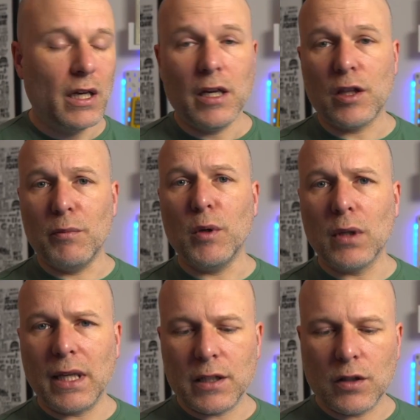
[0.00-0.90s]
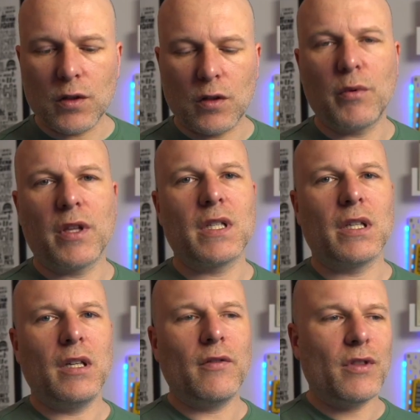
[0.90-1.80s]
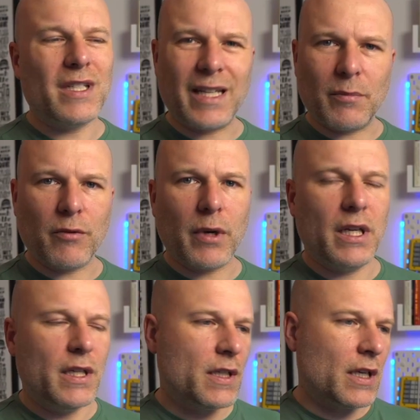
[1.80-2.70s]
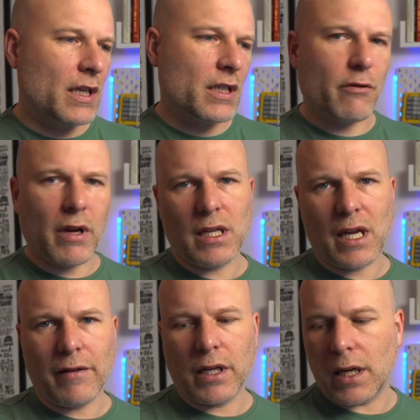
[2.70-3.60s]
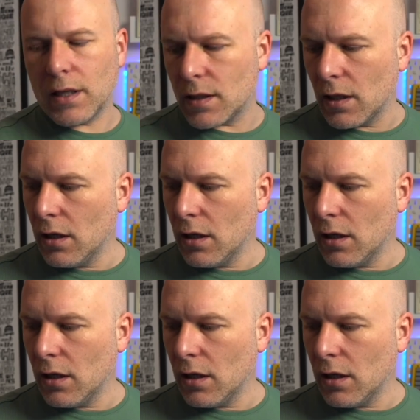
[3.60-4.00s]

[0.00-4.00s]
The Moonlander does come with a sleeve. The Digma Rays has a great carry case,